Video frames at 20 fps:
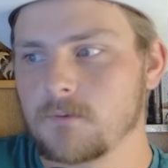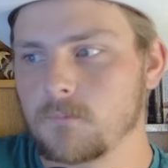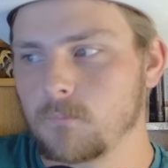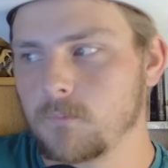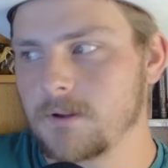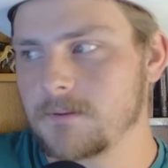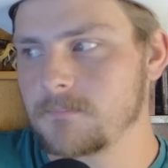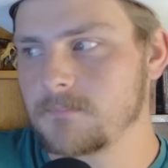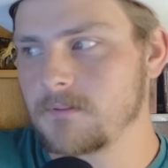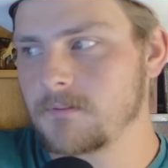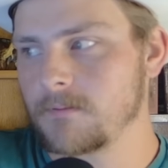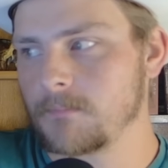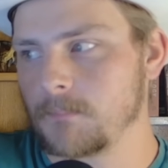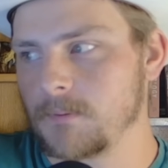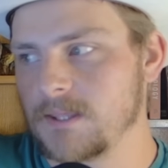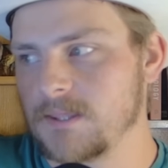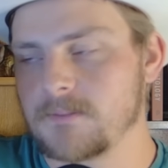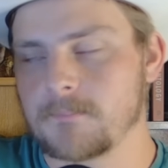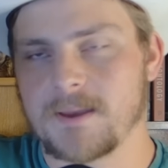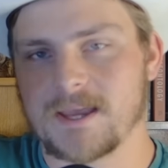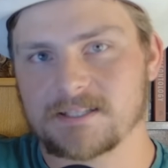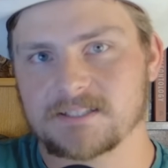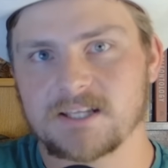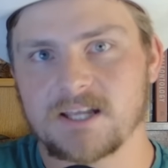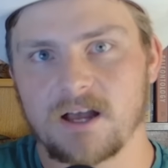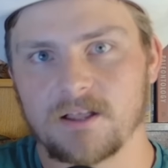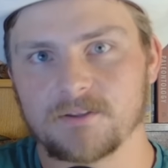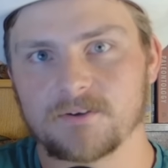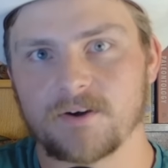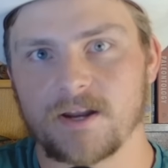would be the best
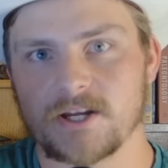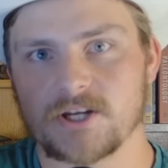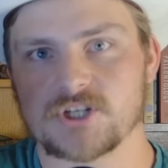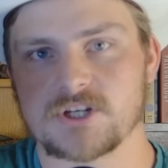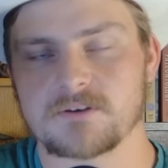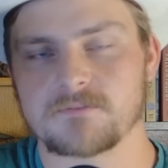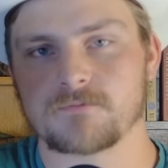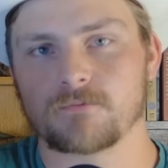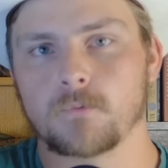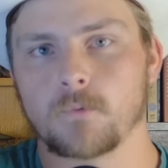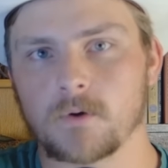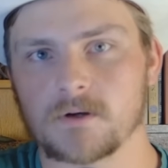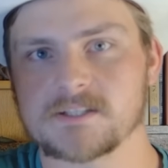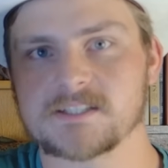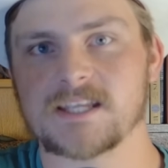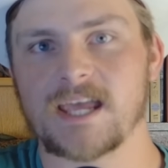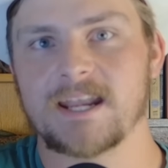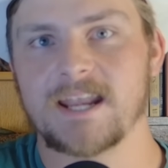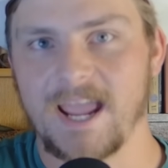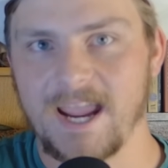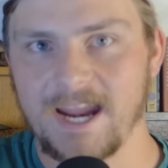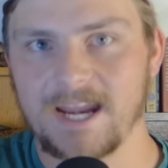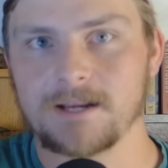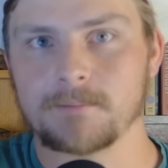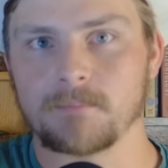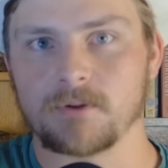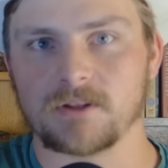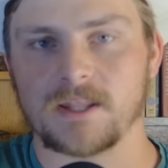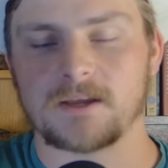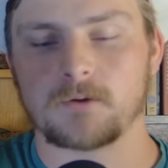coloration for said
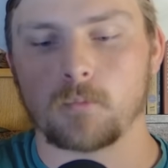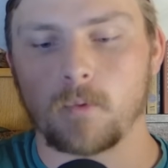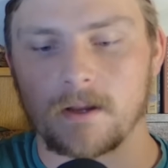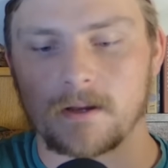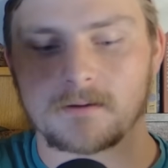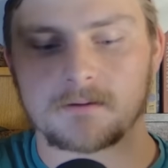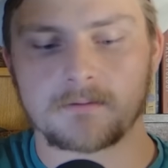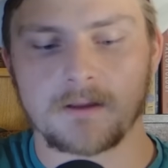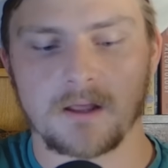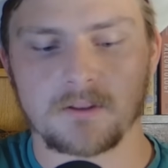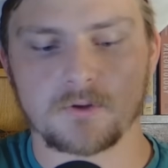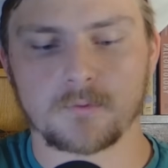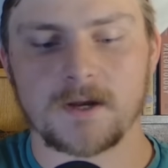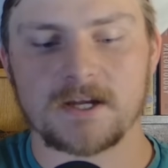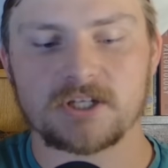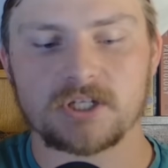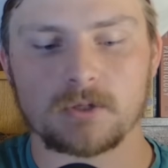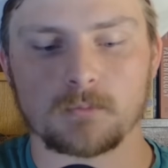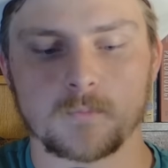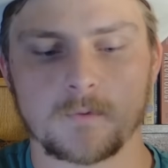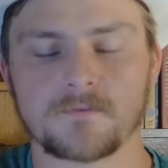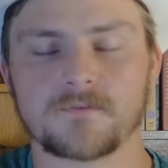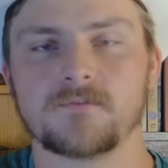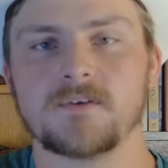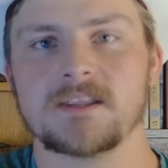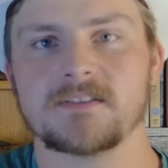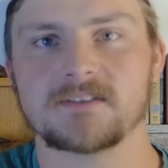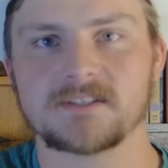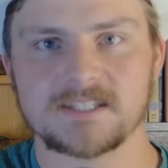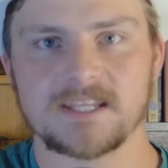animal, like what coloration would
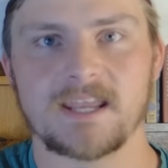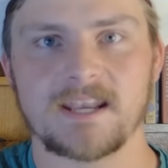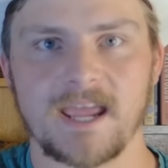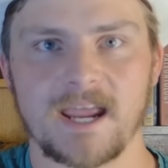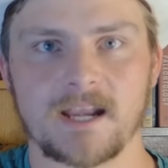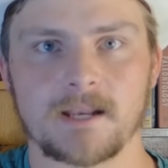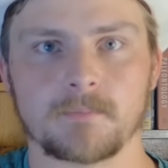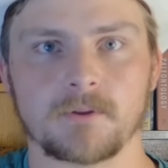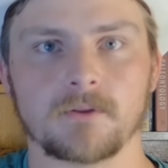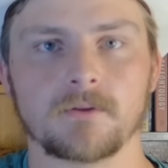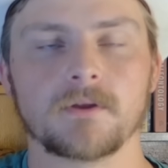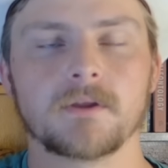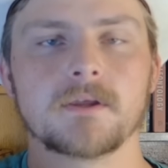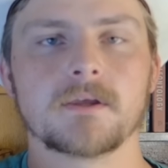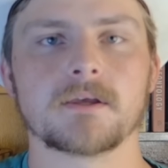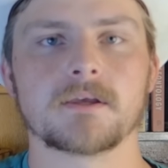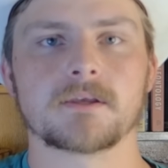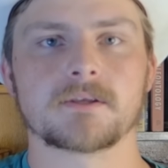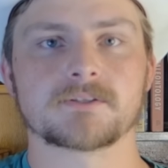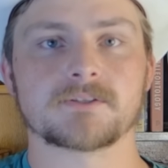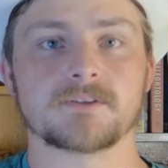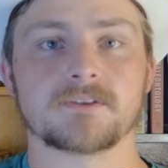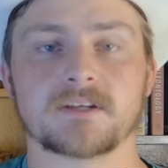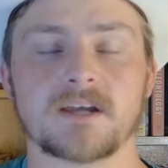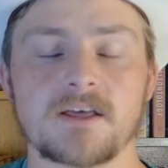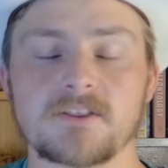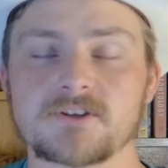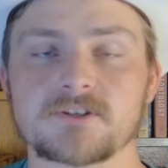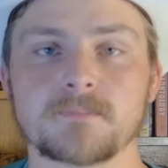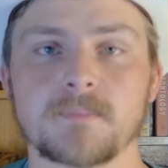fit said animal. So the
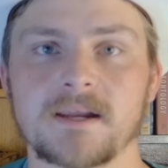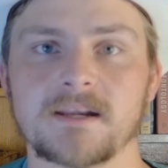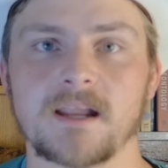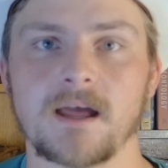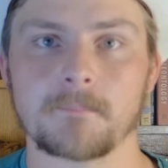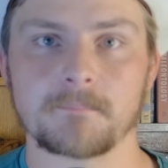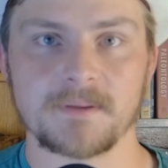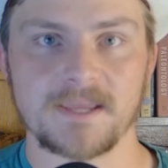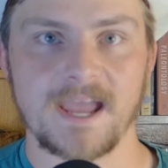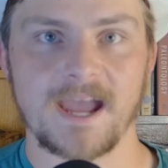colors might not be